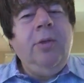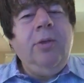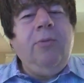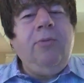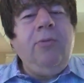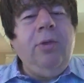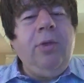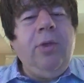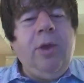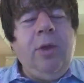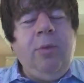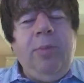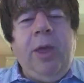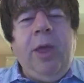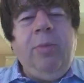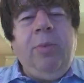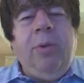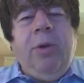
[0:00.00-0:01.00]
So if you look
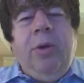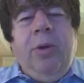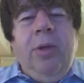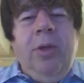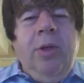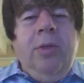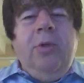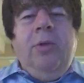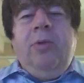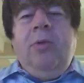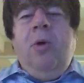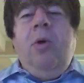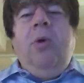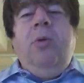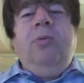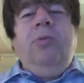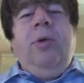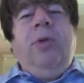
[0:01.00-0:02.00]
at paper, there's a
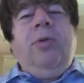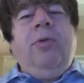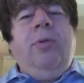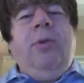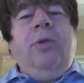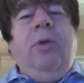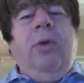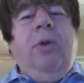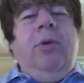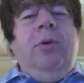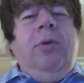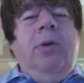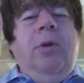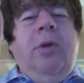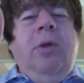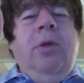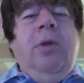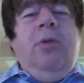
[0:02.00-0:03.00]
whole
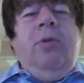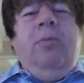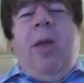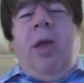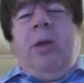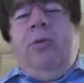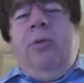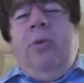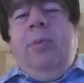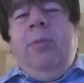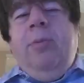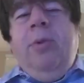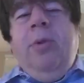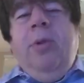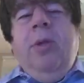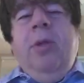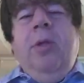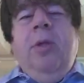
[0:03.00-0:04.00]
risk-return
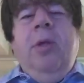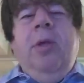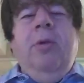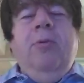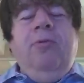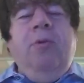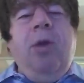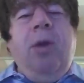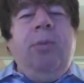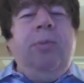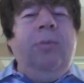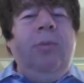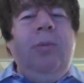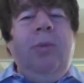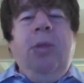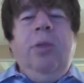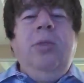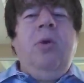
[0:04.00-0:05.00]
spectrum
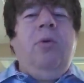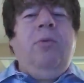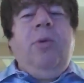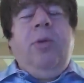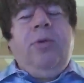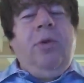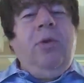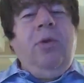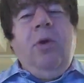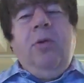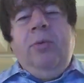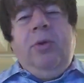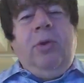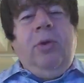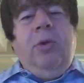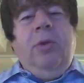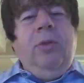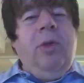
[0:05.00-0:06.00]
from no risk and no
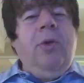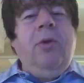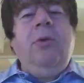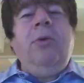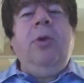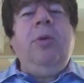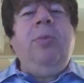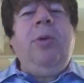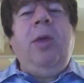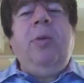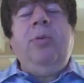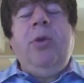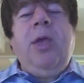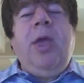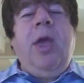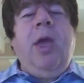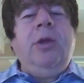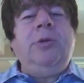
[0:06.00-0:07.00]
return, like owning
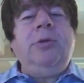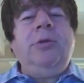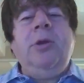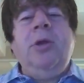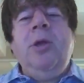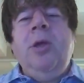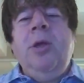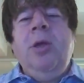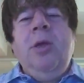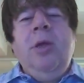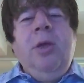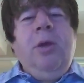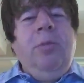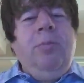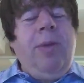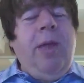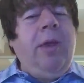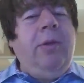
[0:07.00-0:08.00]
paper cash
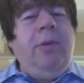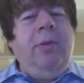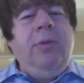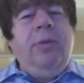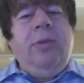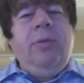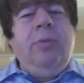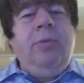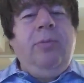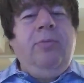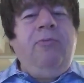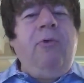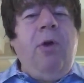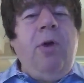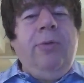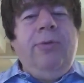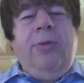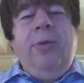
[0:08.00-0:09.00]
in a bank
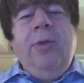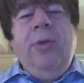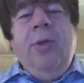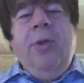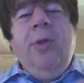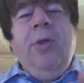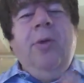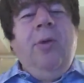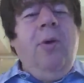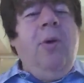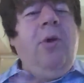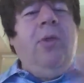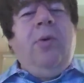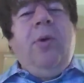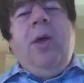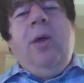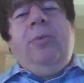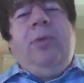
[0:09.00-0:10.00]
vault,
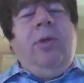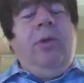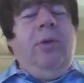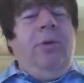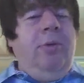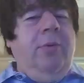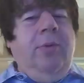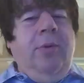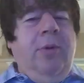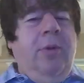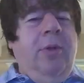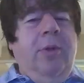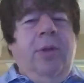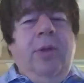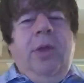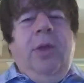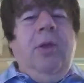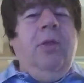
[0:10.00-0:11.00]
all the way up to
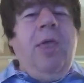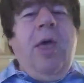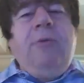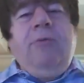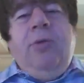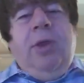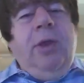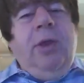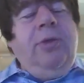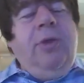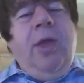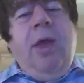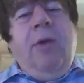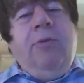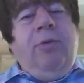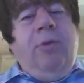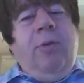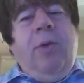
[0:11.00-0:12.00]
levered
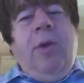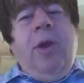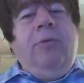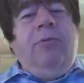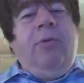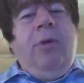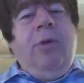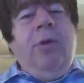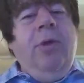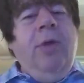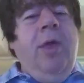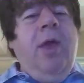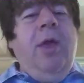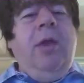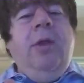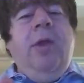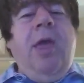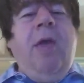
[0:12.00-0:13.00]
ETFs or whatever,
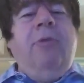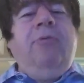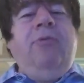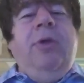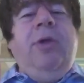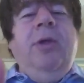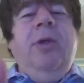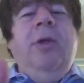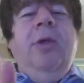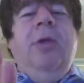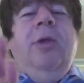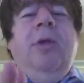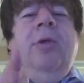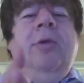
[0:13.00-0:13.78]
and every